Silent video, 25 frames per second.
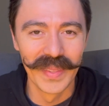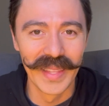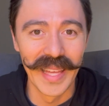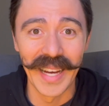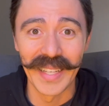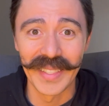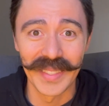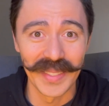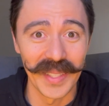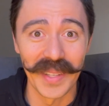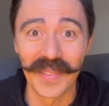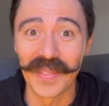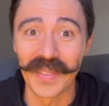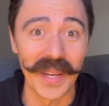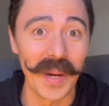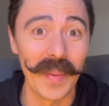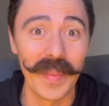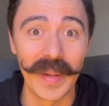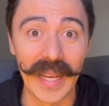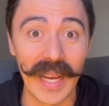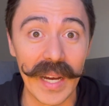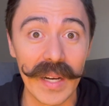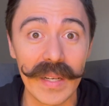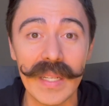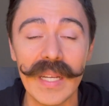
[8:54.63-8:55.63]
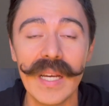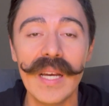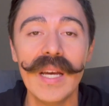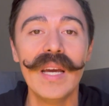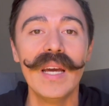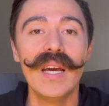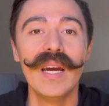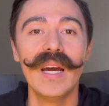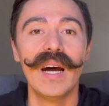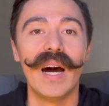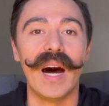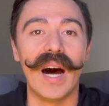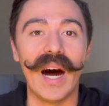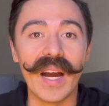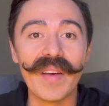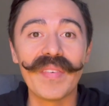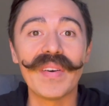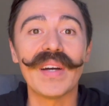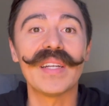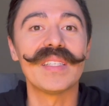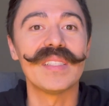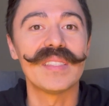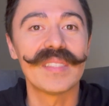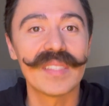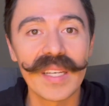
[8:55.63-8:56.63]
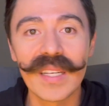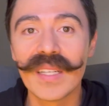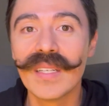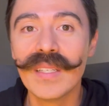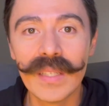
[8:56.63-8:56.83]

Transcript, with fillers: that stuff coming out, I've had to say,